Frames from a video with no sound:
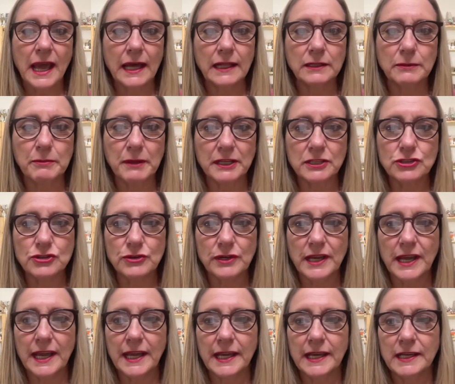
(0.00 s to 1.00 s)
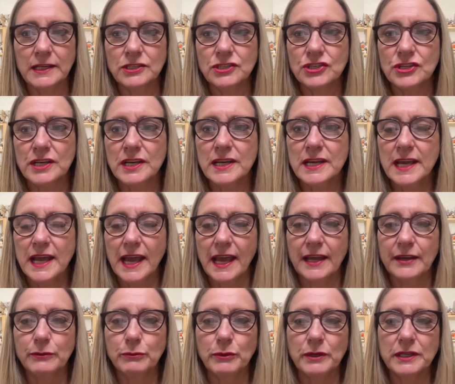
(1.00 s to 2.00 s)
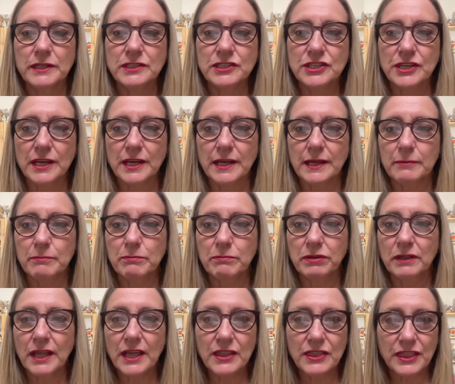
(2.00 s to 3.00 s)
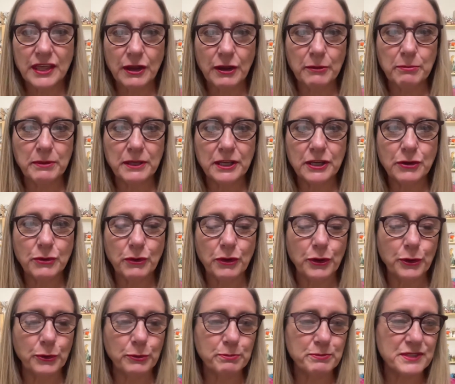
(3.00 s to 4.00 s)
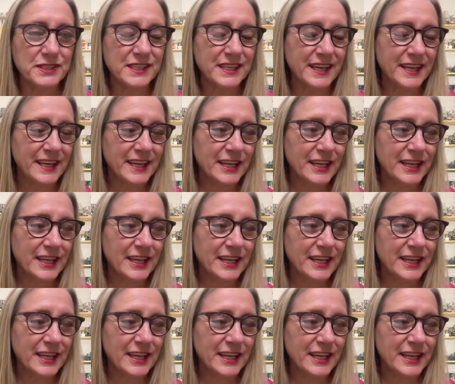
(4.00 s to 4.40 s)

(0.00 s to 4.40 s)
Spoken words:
elementary age, and we did play therapy groups